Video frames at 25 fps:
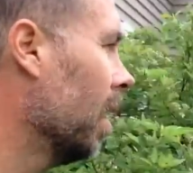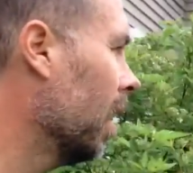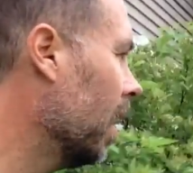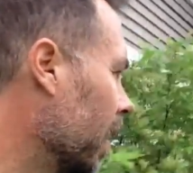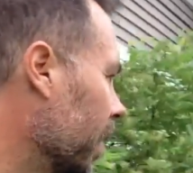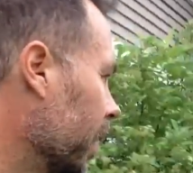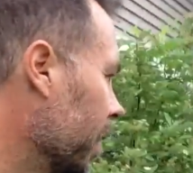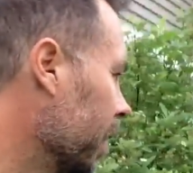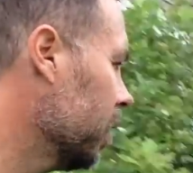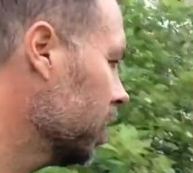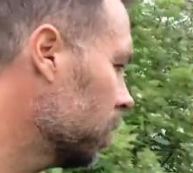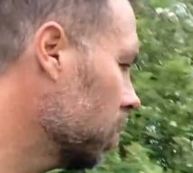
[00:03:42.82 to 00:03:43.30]

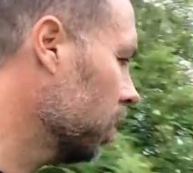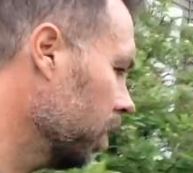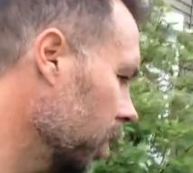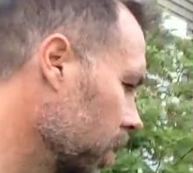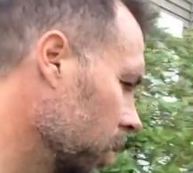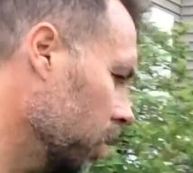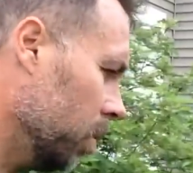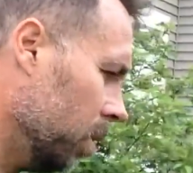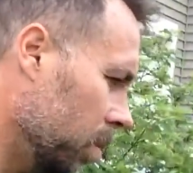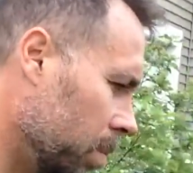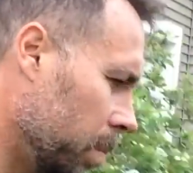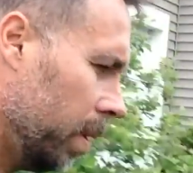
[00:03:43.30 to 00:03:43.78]
On this one
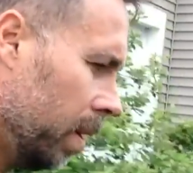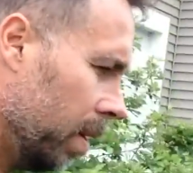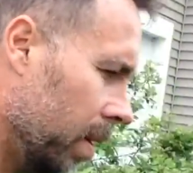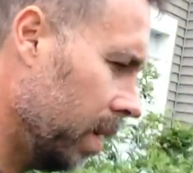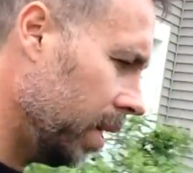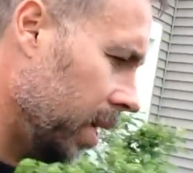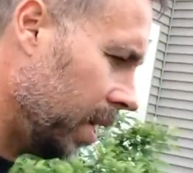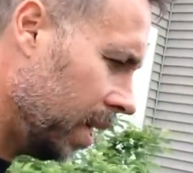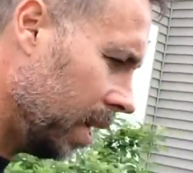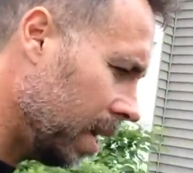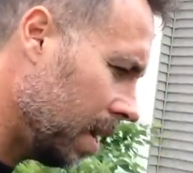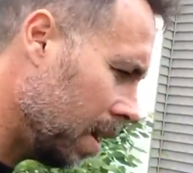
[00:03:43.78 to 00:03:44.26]
in
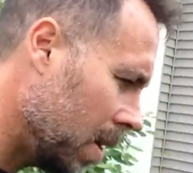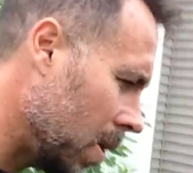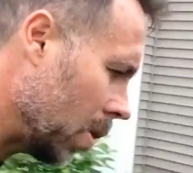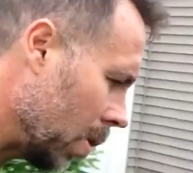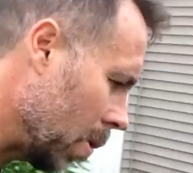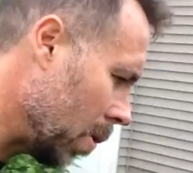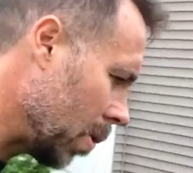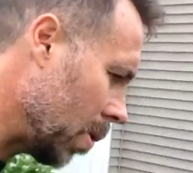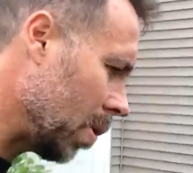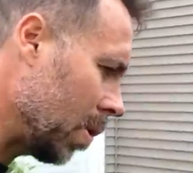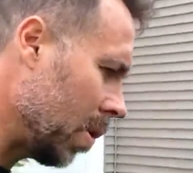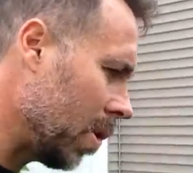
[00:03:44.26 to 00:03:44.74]
Woodbury,
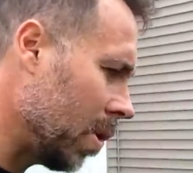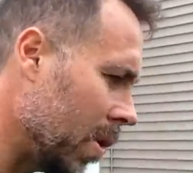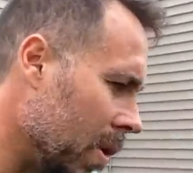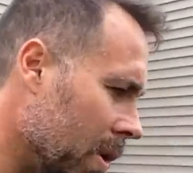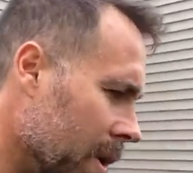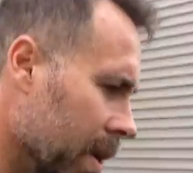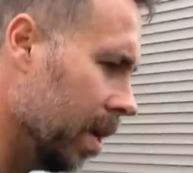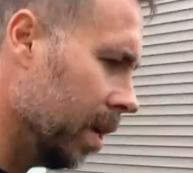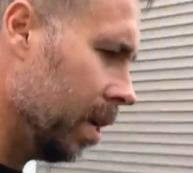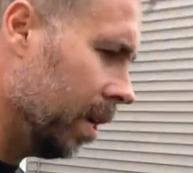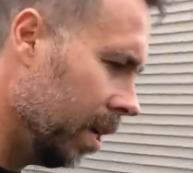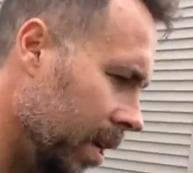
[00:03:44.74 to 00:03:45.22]

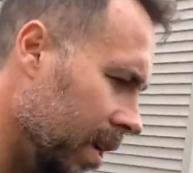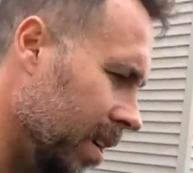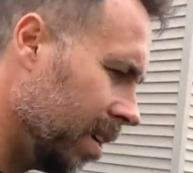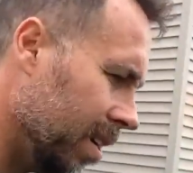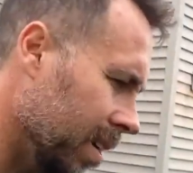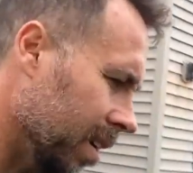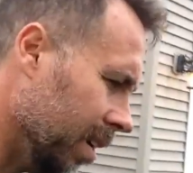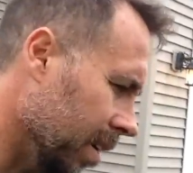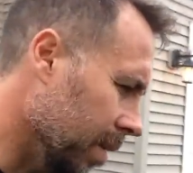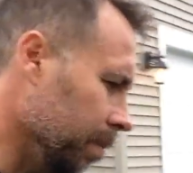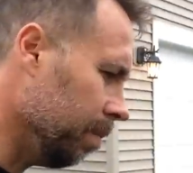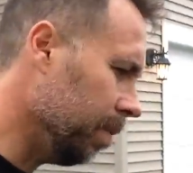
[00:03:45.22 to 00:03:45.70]

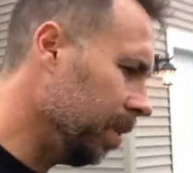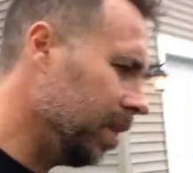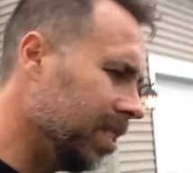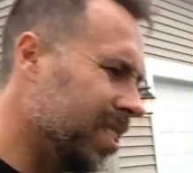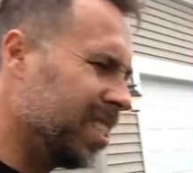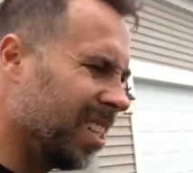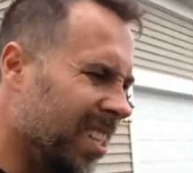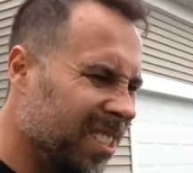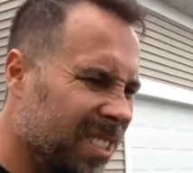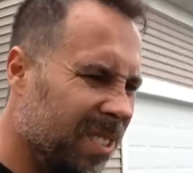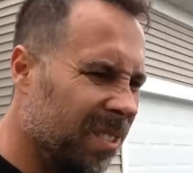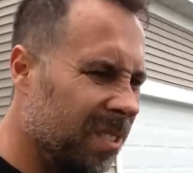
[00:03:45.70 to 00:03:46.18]
here, these
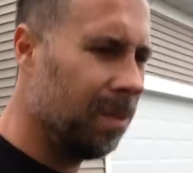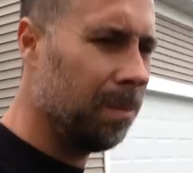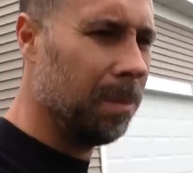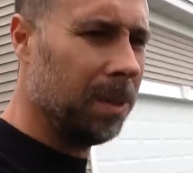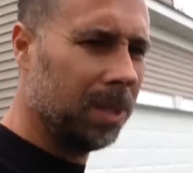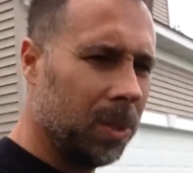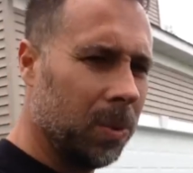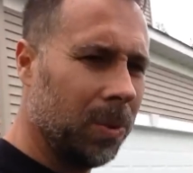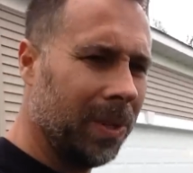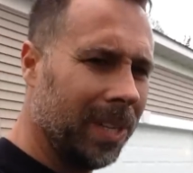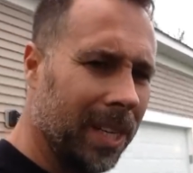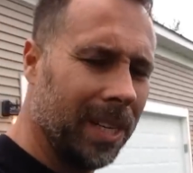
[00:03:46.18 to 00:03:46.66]
guys are in
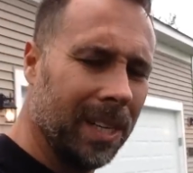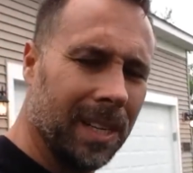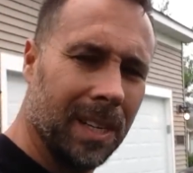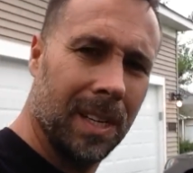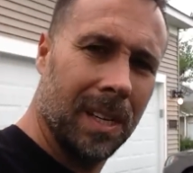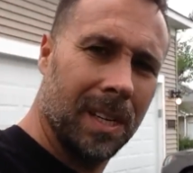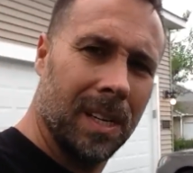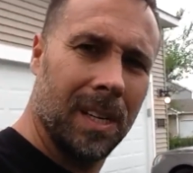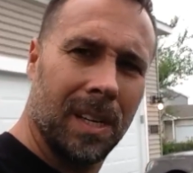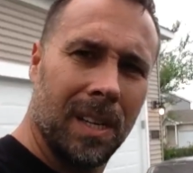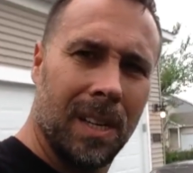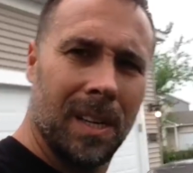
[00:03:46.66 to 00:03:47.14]
between.
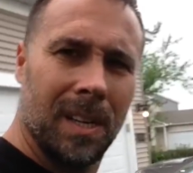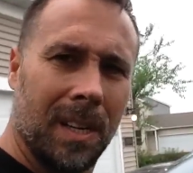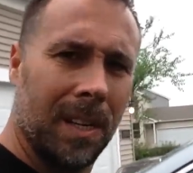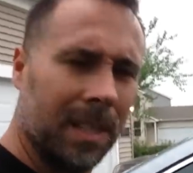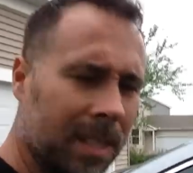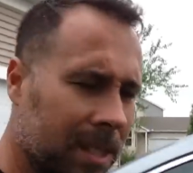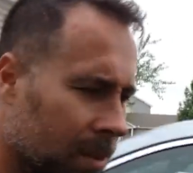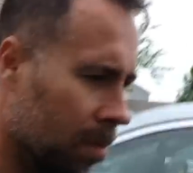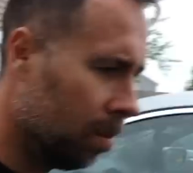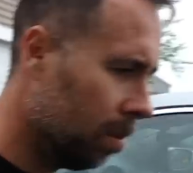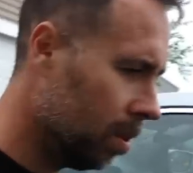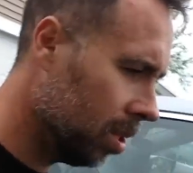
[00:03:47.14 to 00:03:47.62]

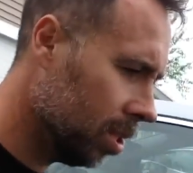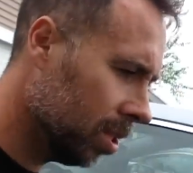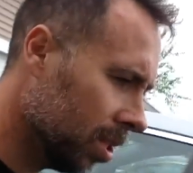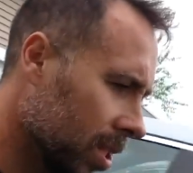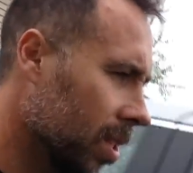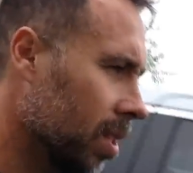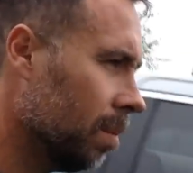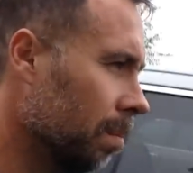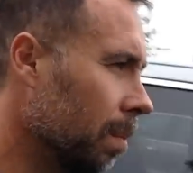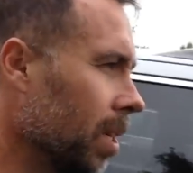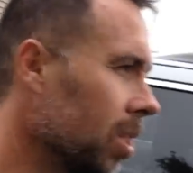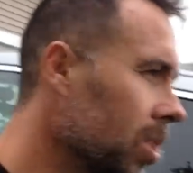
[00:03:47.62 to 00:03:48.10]
So we're just
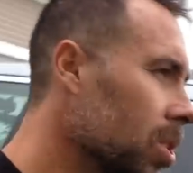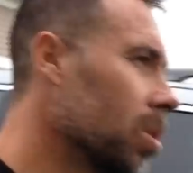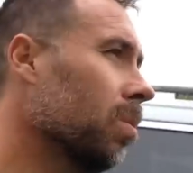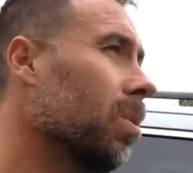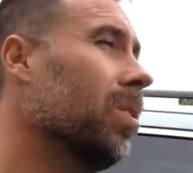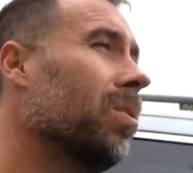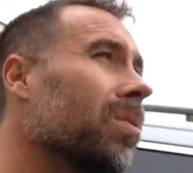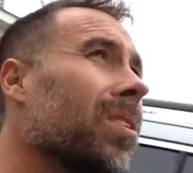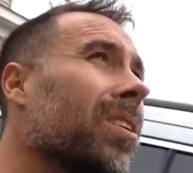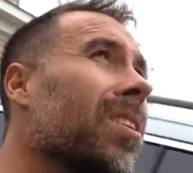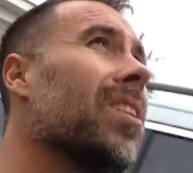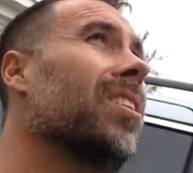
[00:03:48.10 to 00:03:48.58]
going to make sure
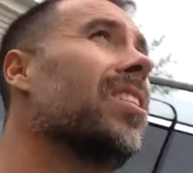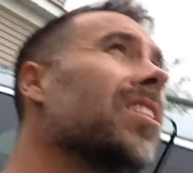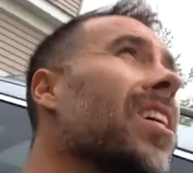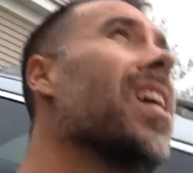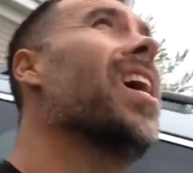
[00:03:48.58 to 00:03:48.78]
we do a good